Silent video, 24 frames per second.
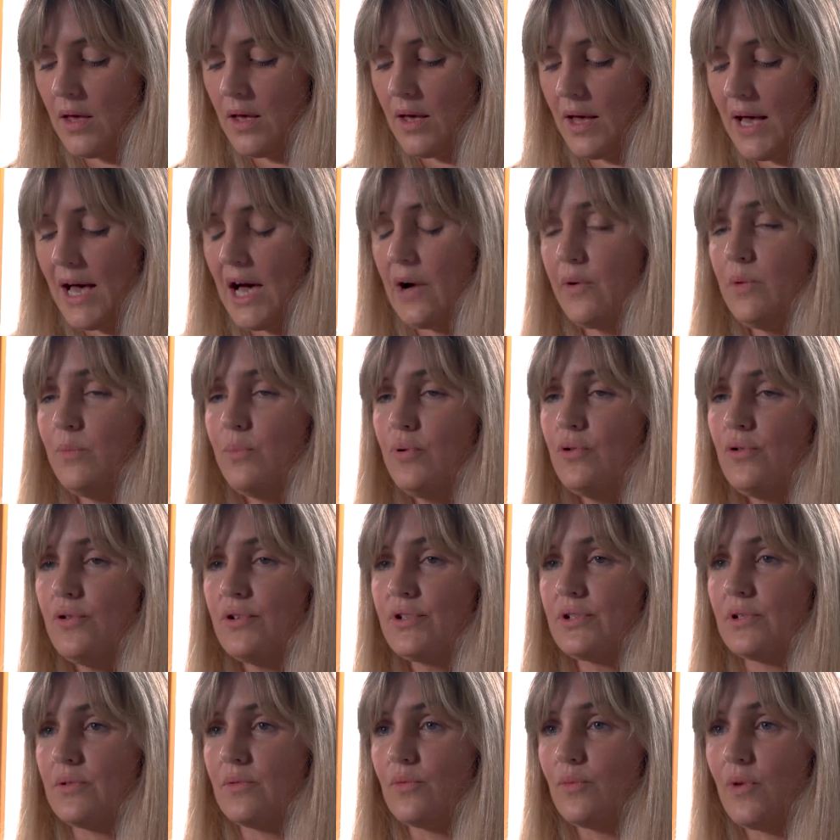How
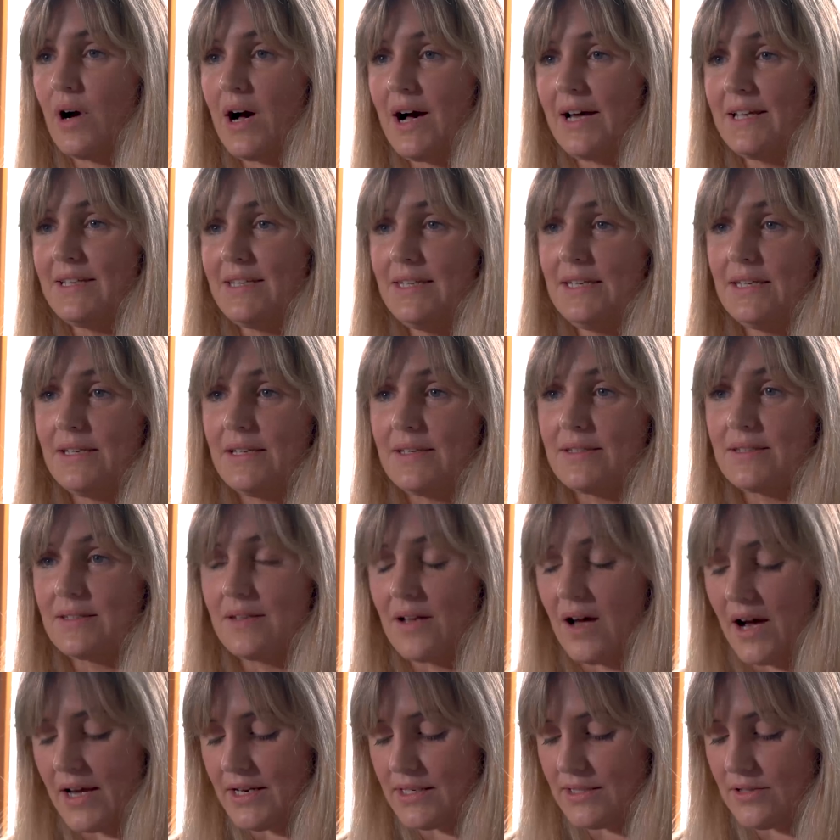important were ideas and
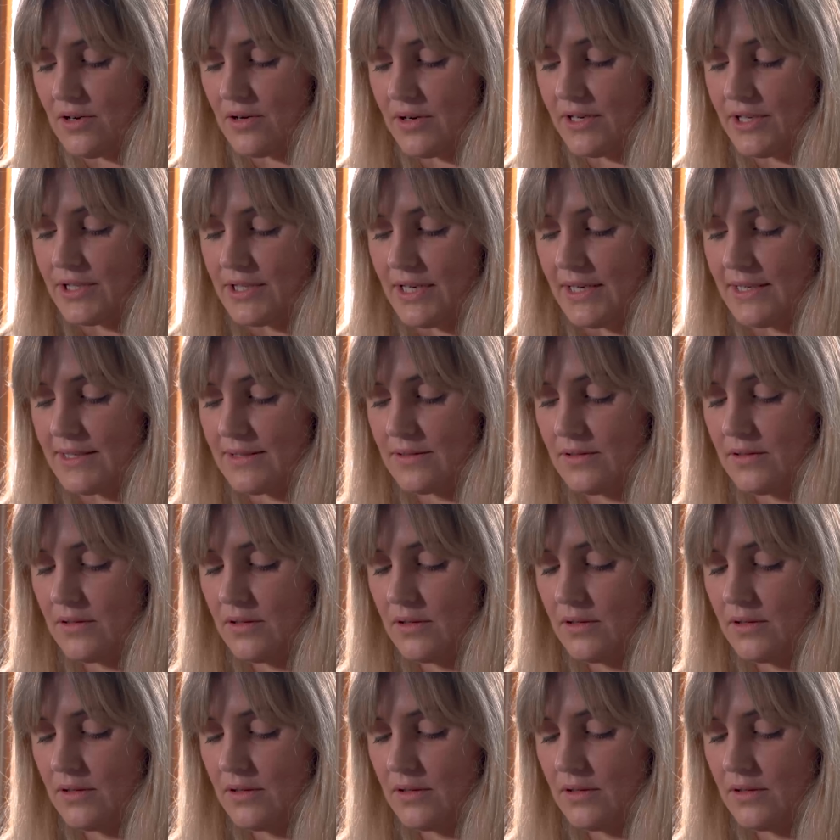ideologies?